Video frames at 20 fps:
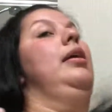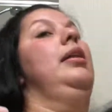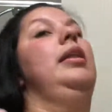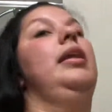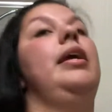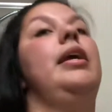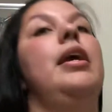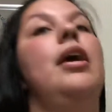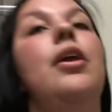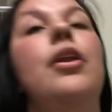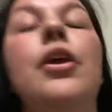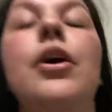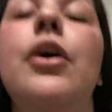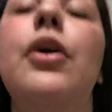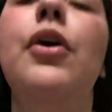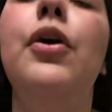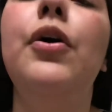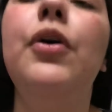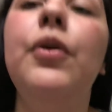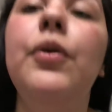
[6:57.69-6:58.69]
let y'all
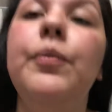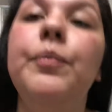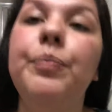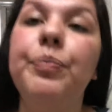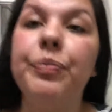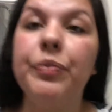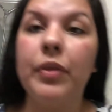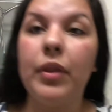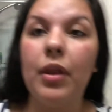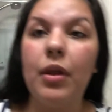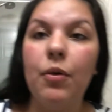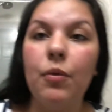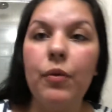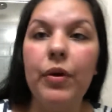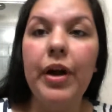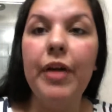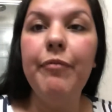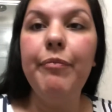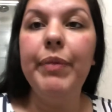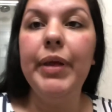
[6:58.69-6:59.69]
know where
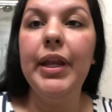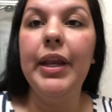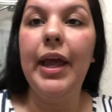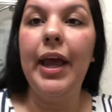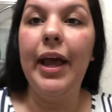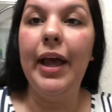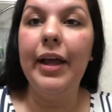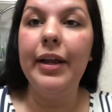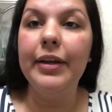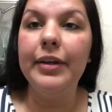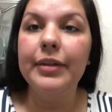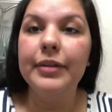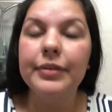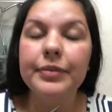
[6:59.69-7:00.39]
I've been at.